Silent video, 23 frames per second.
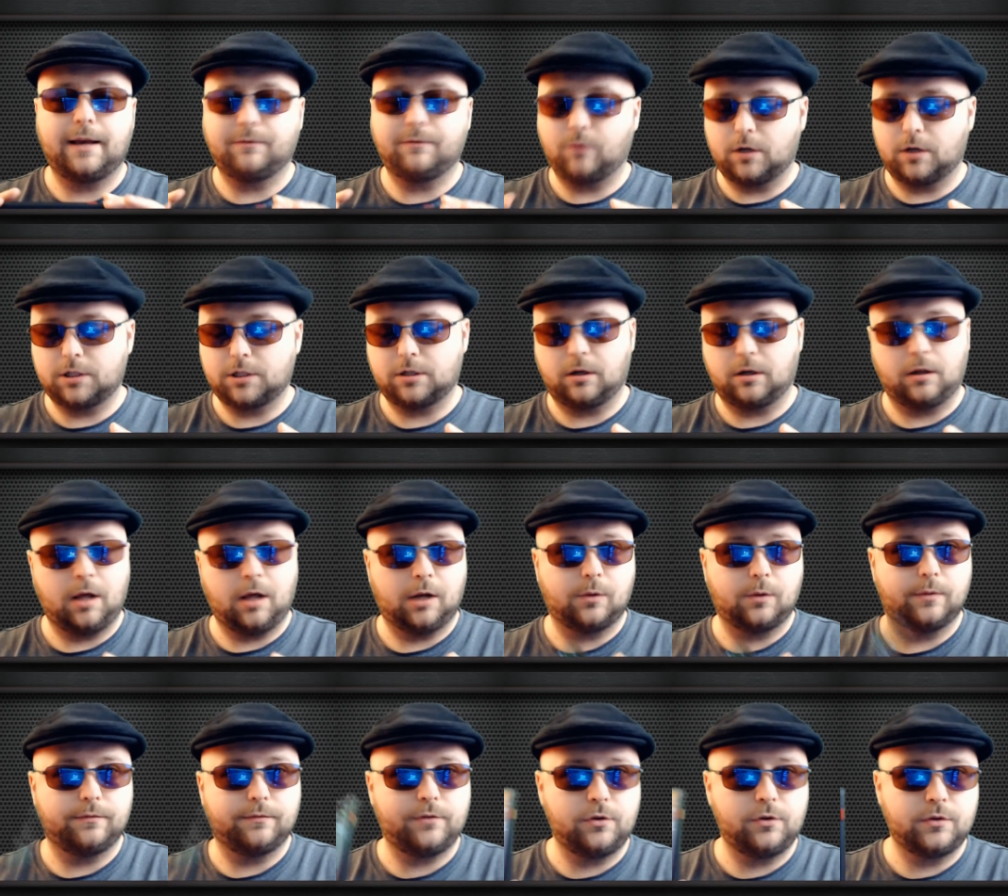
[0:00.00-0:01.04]
I've watched a lot of
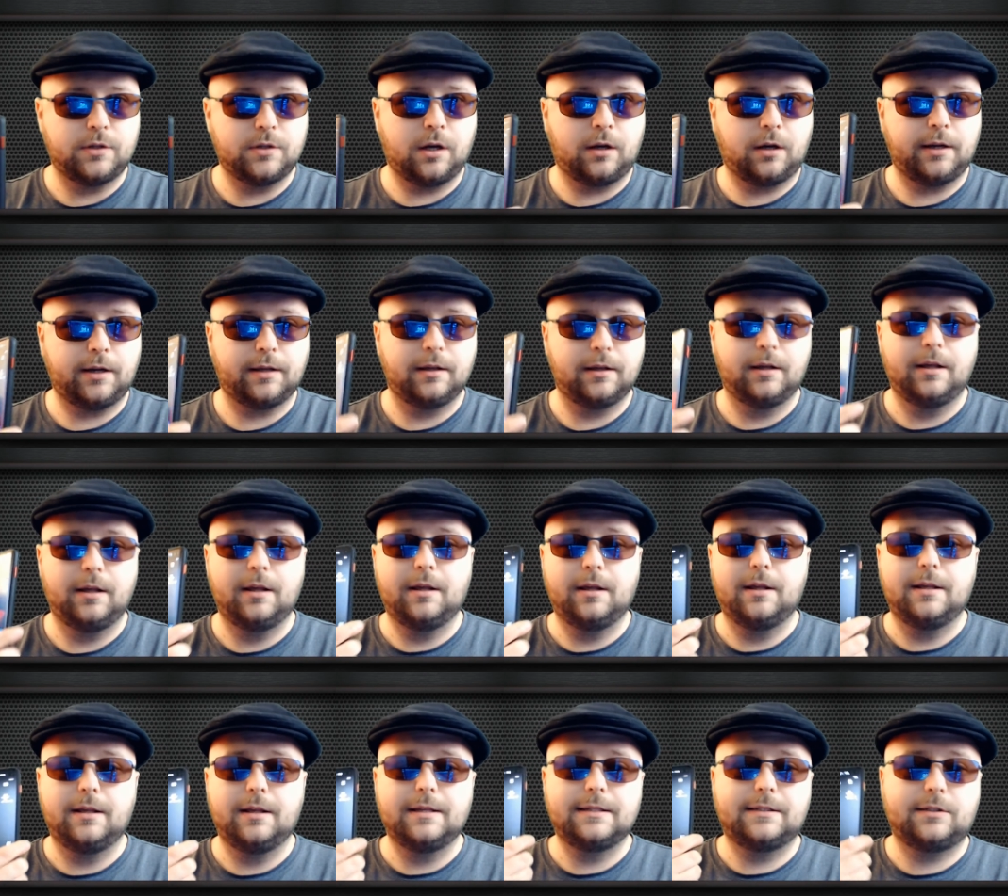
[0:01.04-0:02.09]
reviews on it.
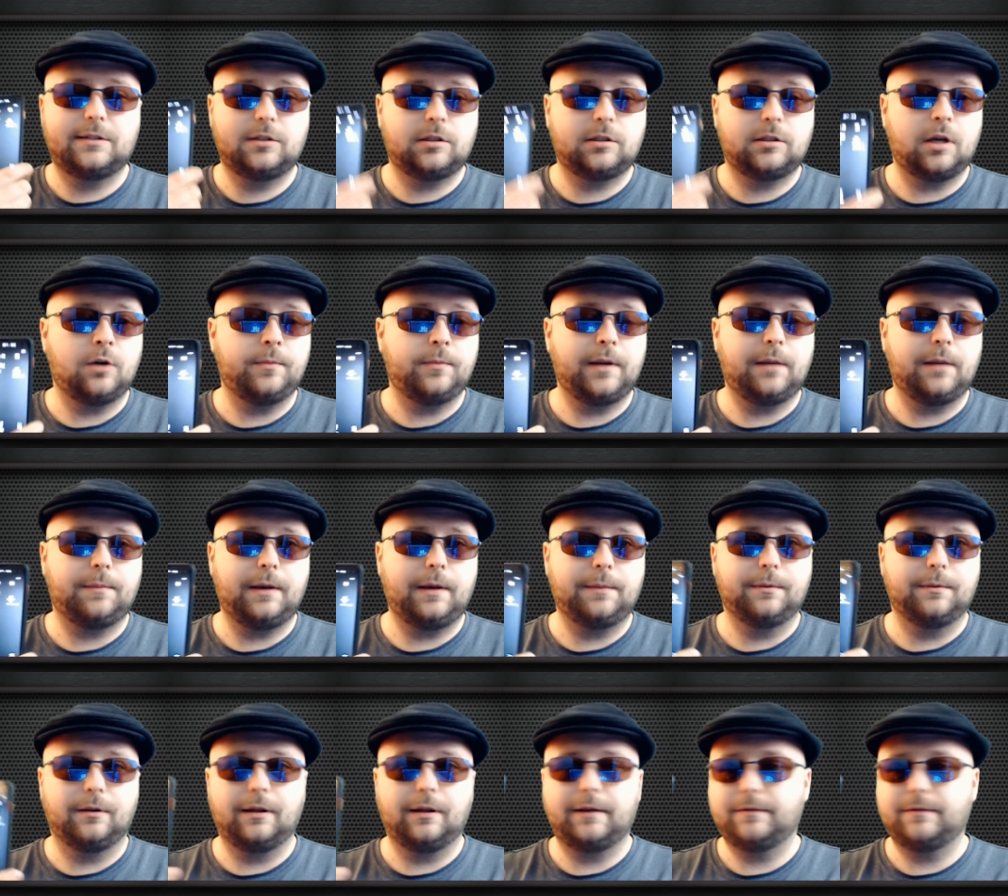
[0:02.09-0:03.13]
So many
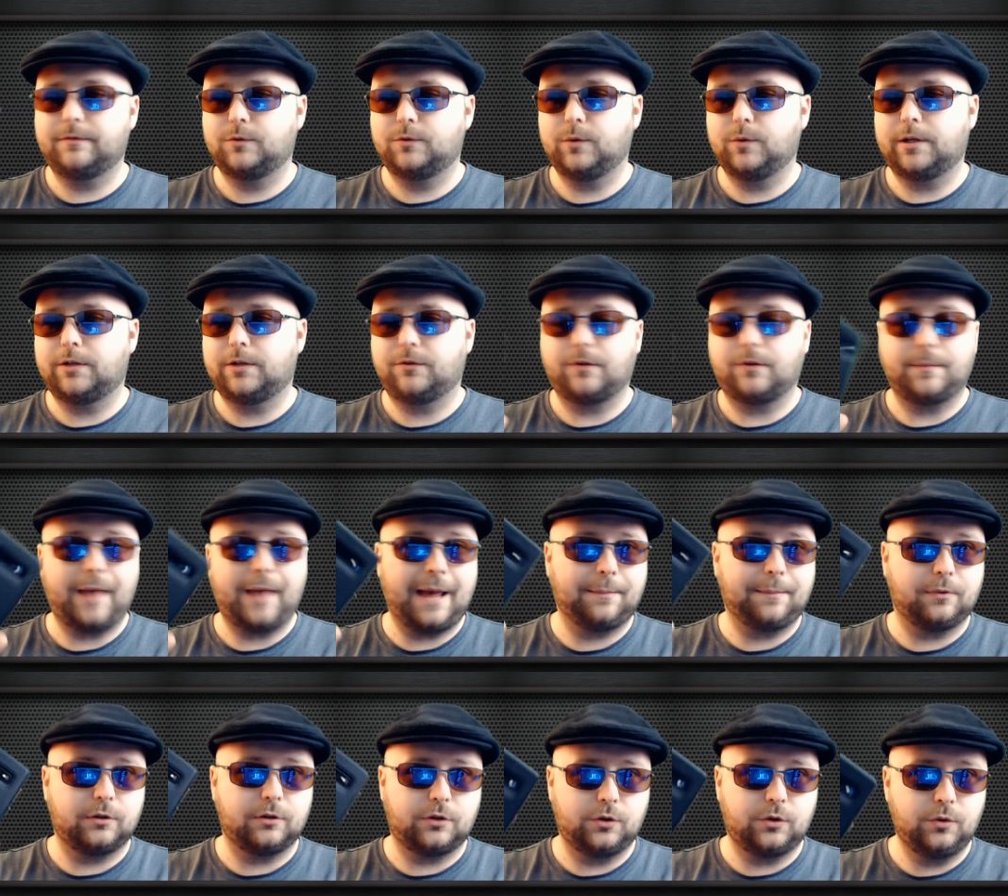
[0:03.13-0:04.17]
people have switched from
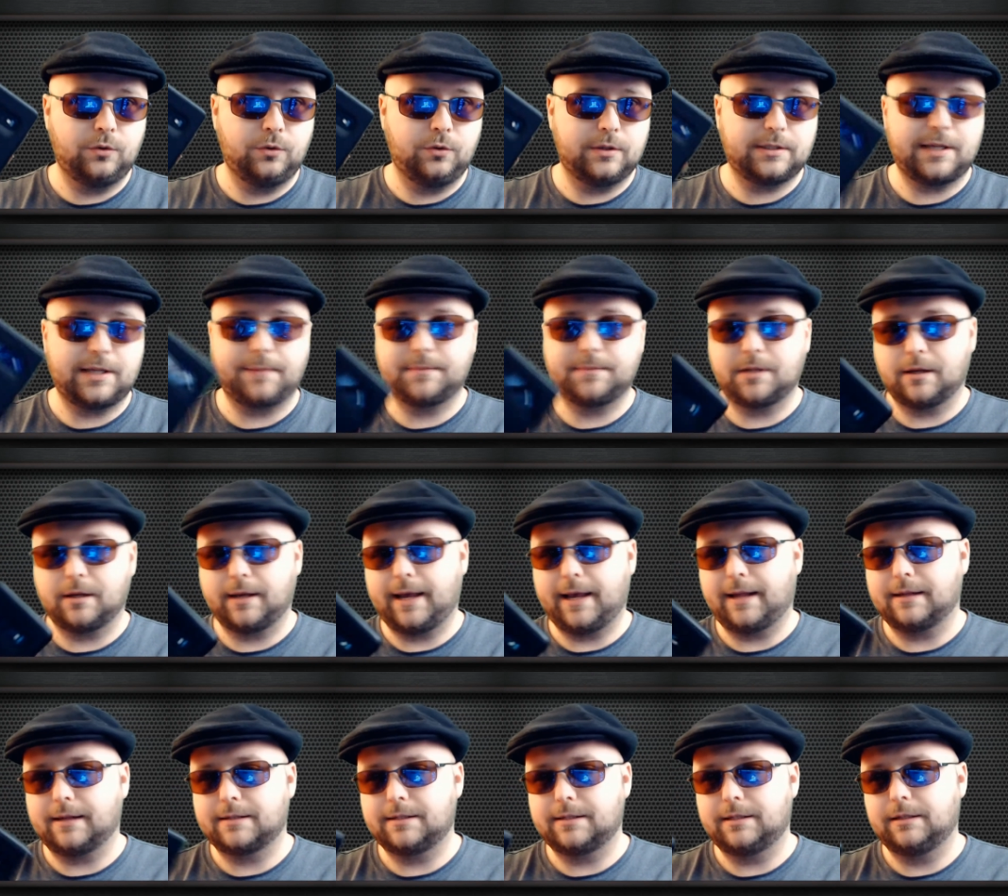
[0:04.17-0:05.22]
Apple to the Samsung
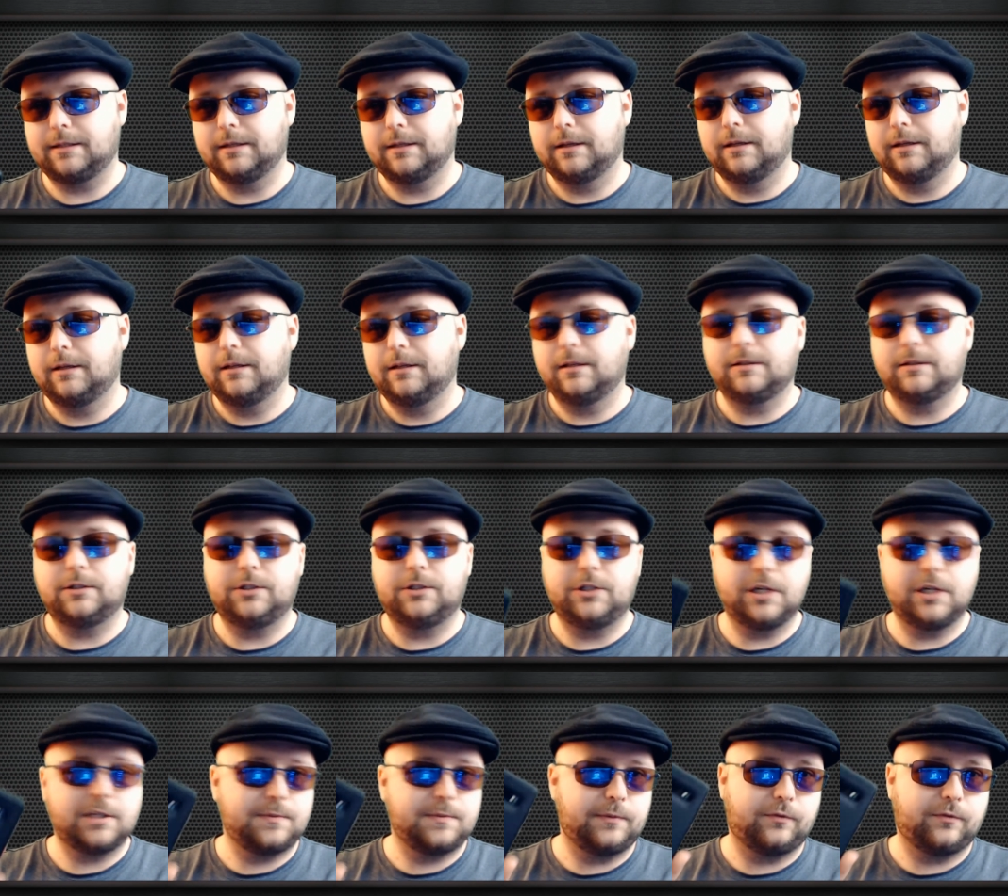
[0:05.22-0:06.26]
Galaxy
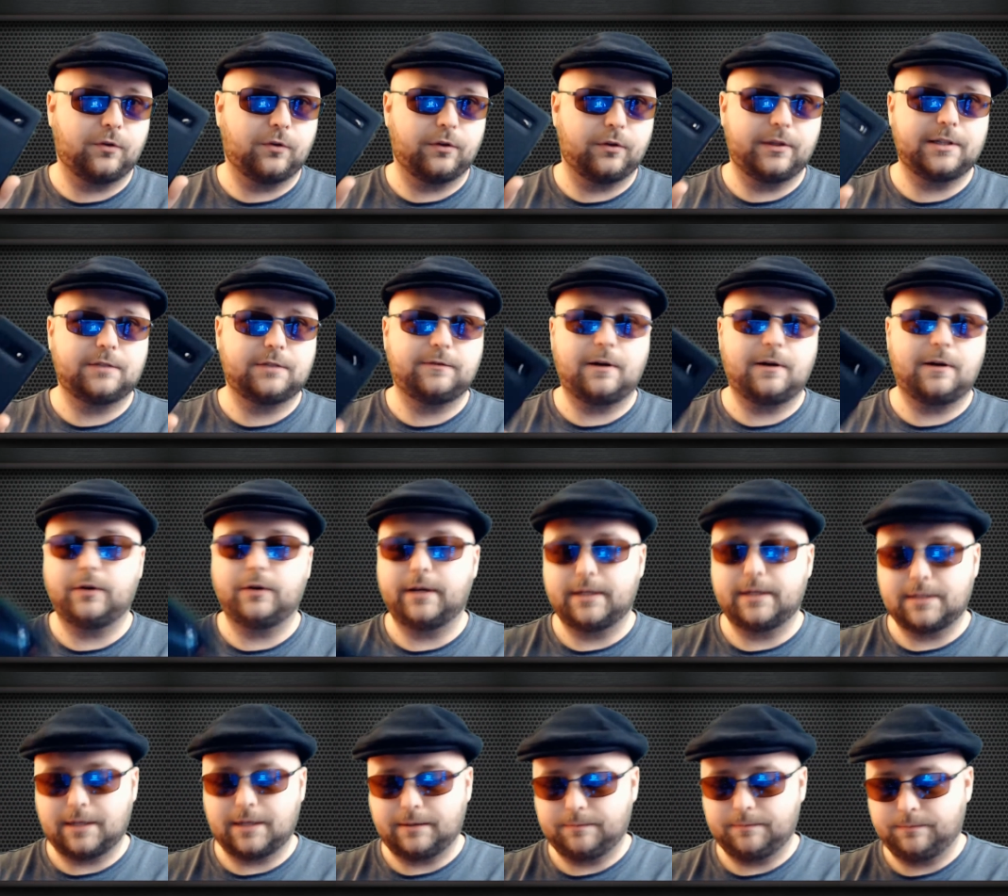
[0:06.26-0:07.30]
just before this phone. It
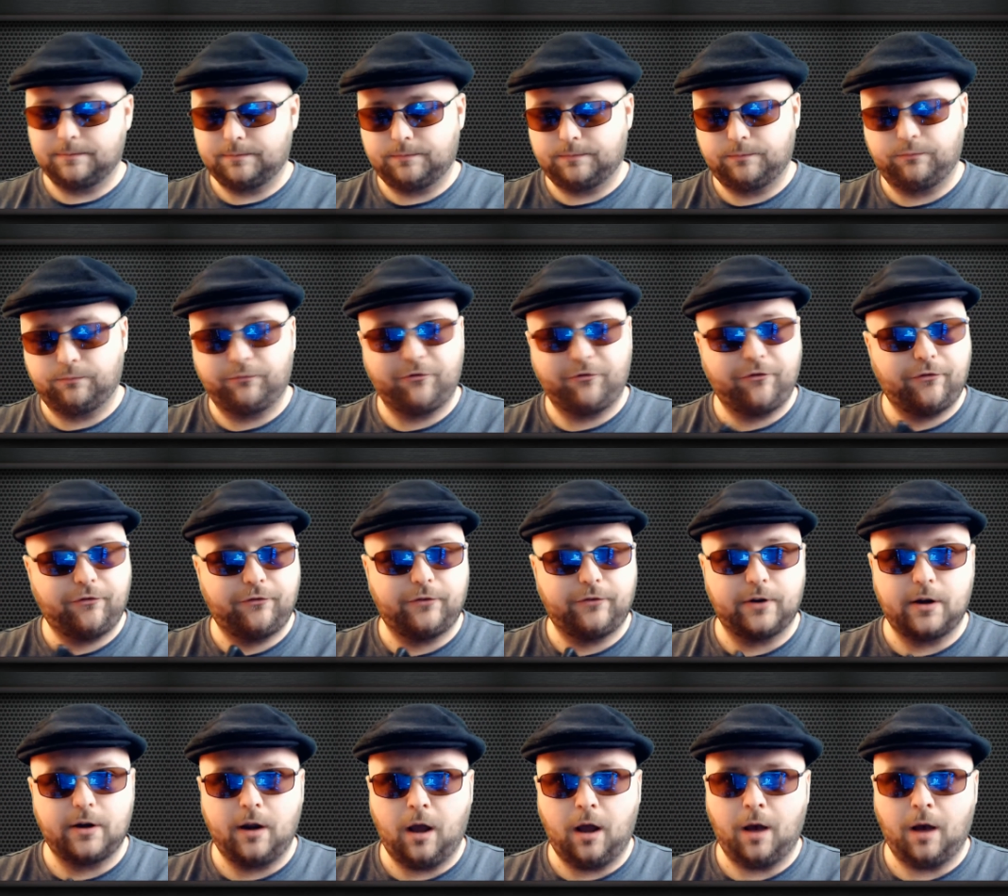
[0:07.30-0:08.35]
is a
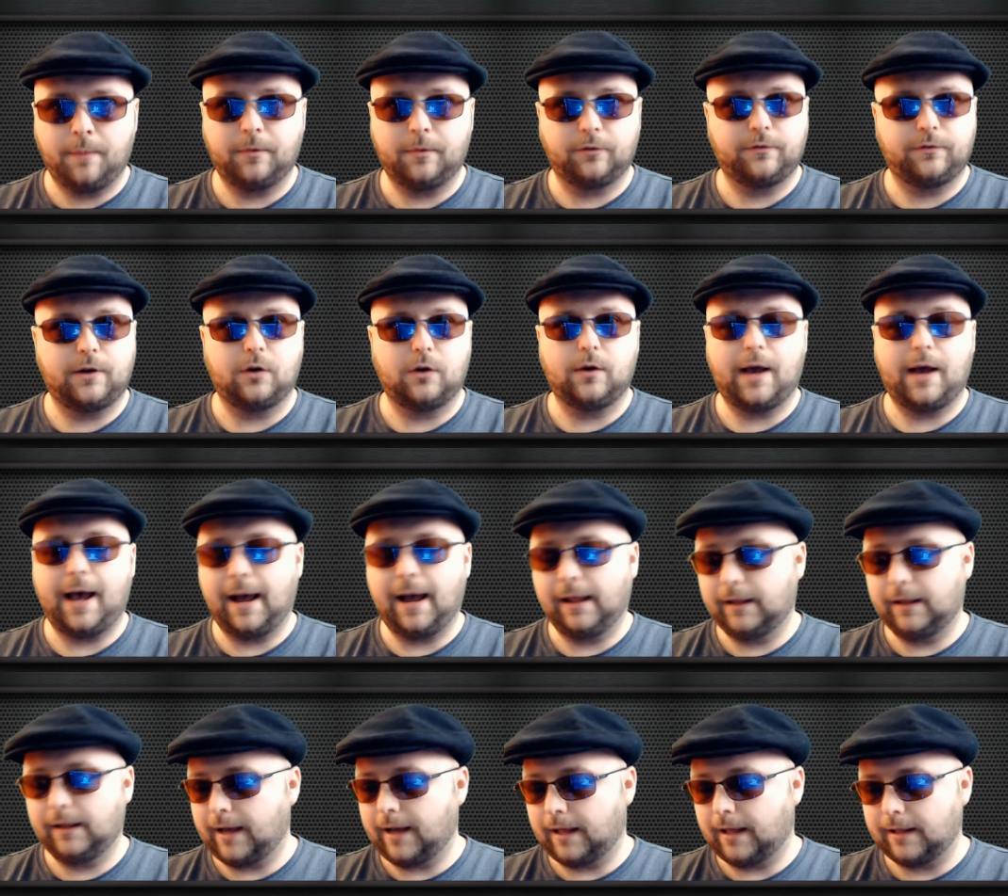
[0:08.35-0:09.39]
phenomenal phone.
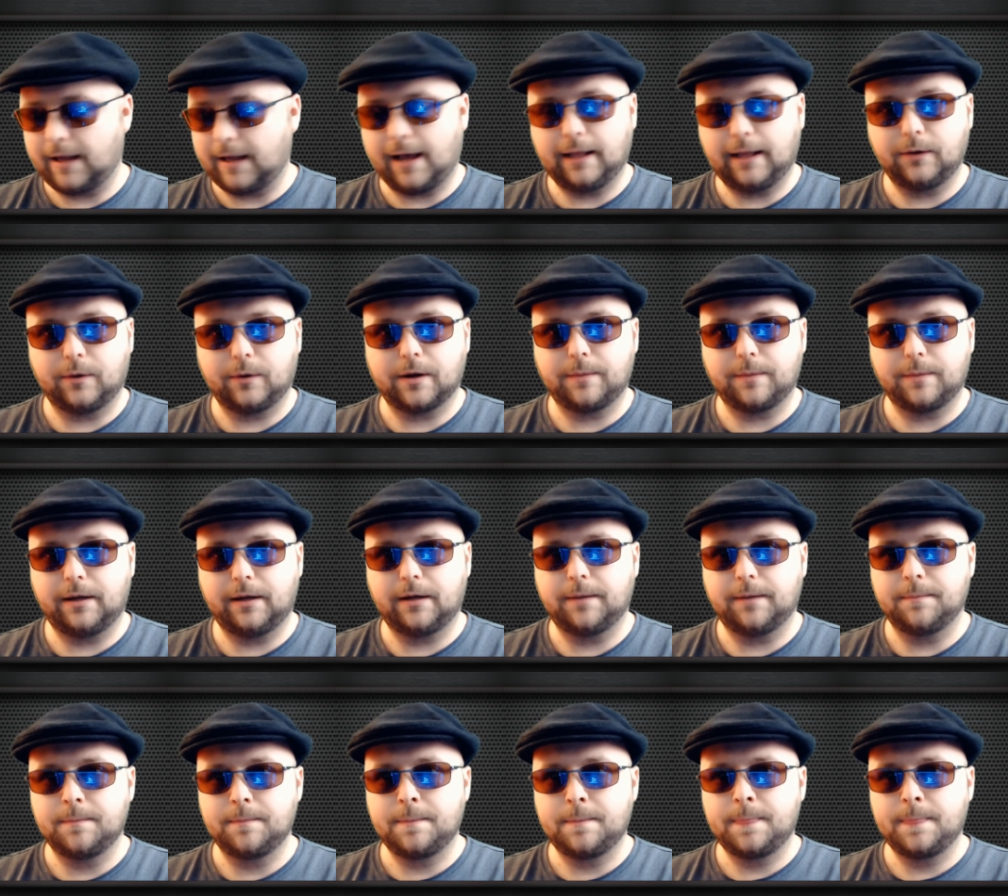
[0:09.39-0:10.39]
Highly, highly, highly recommend it.